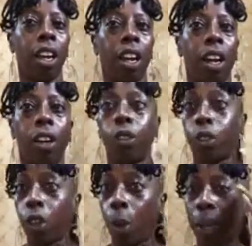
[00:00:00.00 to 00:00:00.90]
Kojo
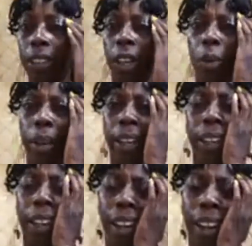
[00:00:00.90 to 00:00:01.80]
told me, I said, oh my
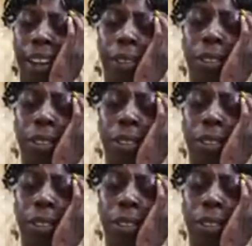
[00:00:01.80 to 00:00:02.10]
God,